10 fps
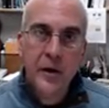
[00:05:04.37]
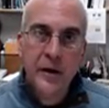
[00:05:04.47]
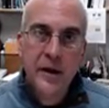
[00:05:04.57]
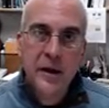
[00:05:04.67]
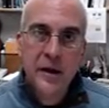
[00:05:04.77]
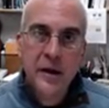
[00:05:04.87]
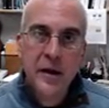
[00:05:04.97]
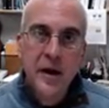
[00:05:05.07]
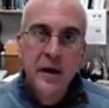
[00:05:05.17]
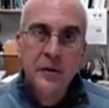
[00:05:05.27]
are
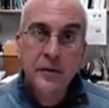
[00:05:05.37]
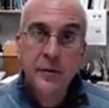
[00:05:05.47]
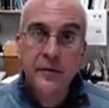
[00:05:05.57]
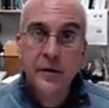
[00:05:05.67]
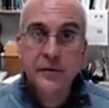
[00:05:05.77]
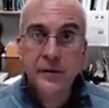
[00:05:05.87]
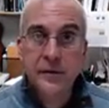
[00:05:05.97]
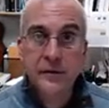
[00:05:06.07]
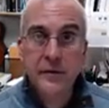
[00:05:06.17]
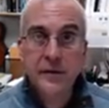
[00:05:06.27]
key to
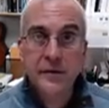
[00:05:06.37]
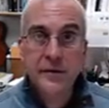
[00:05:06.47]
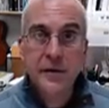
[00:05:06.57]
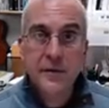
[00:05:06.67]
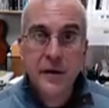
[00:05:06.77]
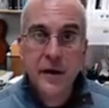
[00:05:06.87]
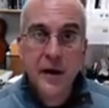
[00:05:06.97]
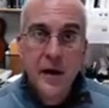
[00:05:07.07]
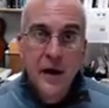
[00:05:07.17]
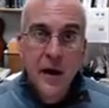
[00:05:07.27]
adjusting the
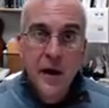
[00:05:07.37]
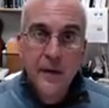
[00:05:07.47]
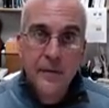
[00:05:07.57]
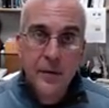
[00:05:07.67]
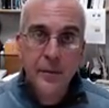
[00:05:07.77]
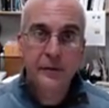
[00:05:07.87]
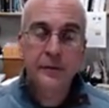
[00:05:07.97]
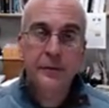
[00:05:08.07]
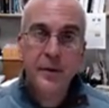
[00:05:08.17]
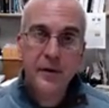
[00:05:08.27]
sensitivity of the
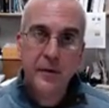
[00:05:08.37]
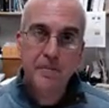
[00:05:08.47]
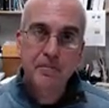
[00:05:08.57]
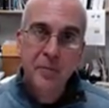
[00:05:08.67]
muscle spindle.